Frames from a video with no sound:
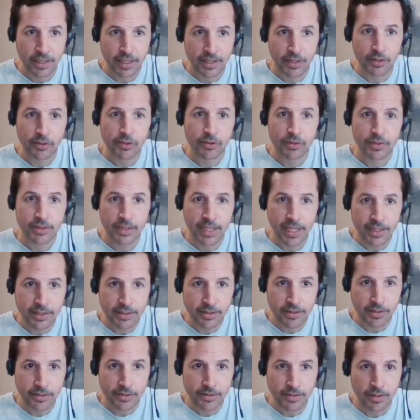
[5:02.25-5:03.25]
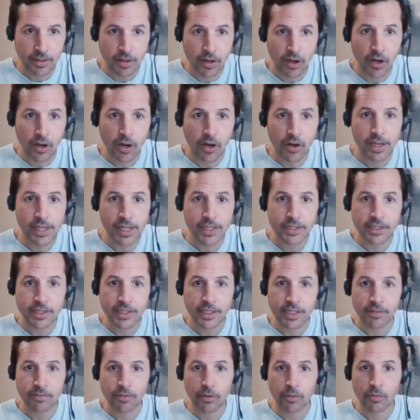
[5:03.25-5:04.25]
inertial sensors, all
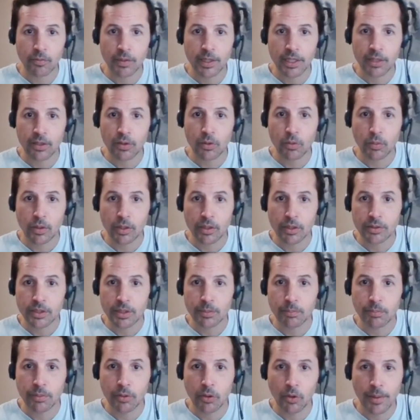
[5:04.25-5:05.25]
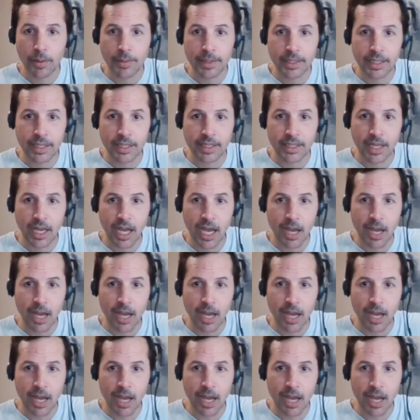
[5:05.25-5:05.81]
engineered for real-world deployment and